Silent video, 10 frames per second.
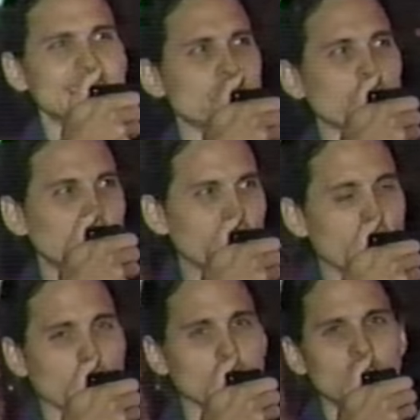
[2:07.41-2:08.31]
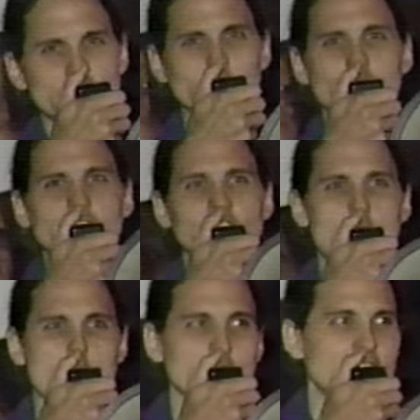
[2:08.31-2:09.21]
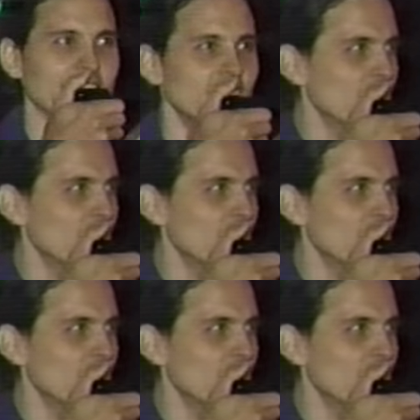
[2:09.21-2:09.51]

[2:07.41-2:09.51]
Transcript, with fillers: now the city says everything should hold up in